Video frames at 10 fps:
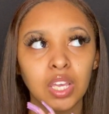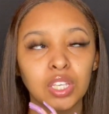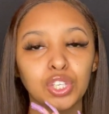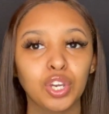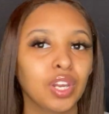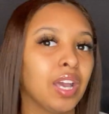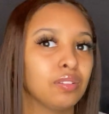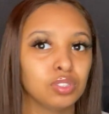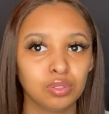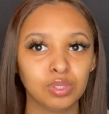you're gonna
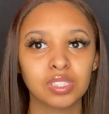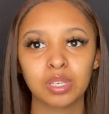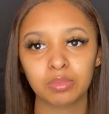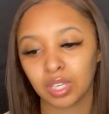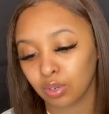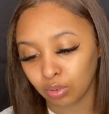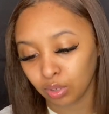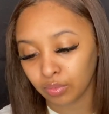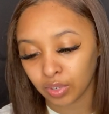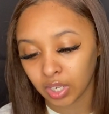have to do the same thing all
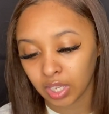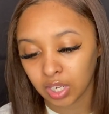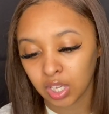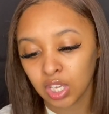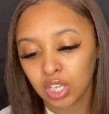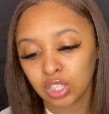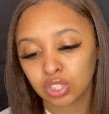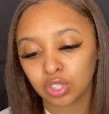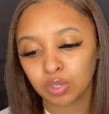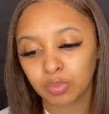over again.
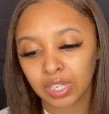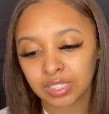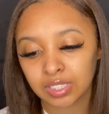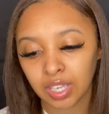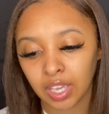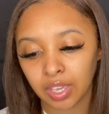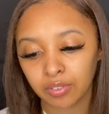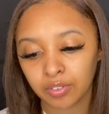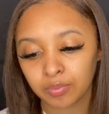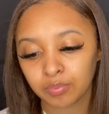So you press
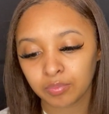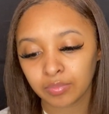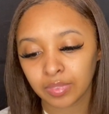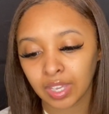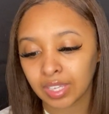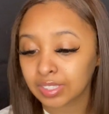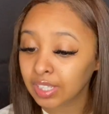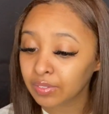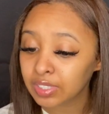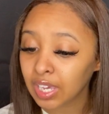save and
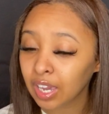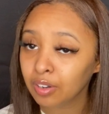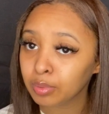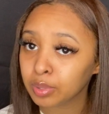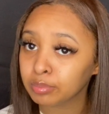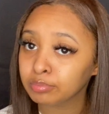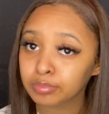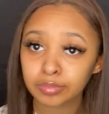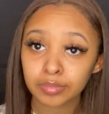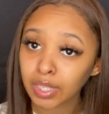save it to album
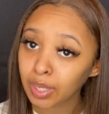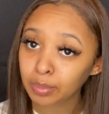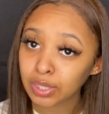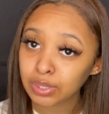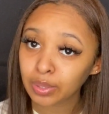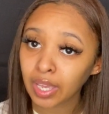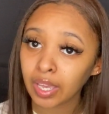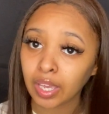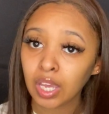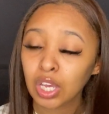and press
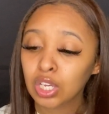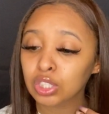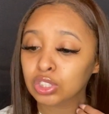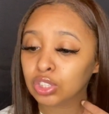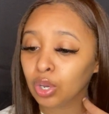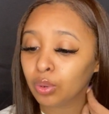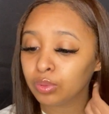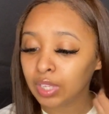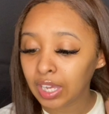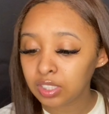OK. So
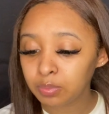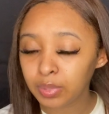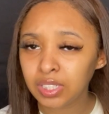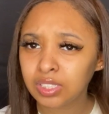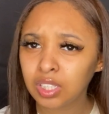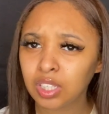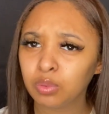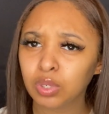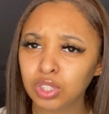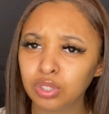that's basically
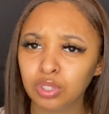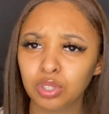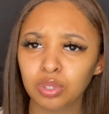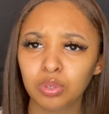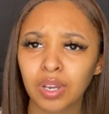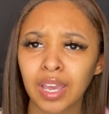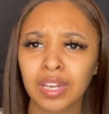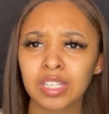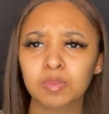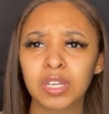what you do,
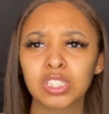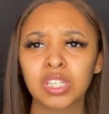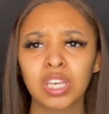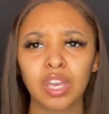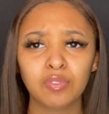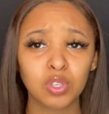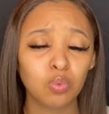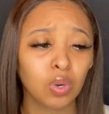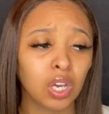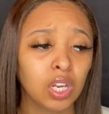and especially if you
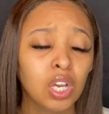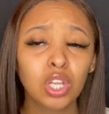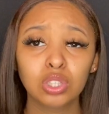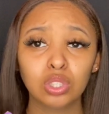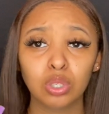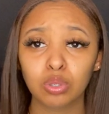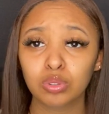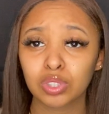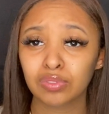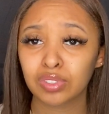want
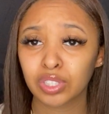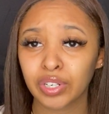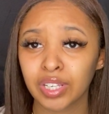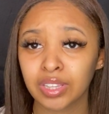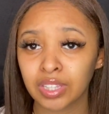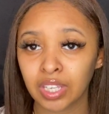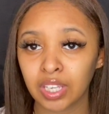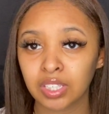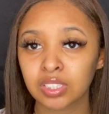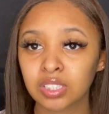logos of certain
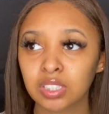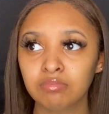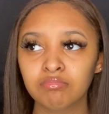things,